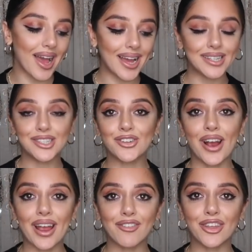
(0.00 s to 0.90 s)
and
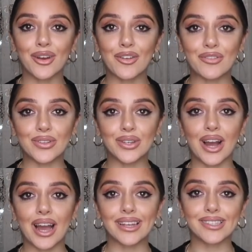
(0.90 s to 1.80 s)
try everything on for you
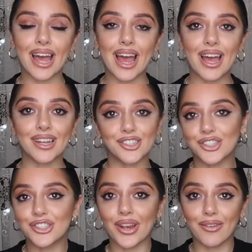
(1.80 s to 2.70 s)
guys and
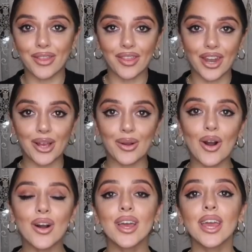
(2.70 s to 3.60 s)
just show you everything that I
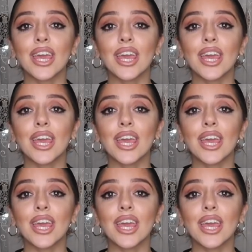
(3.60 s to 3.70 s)
got.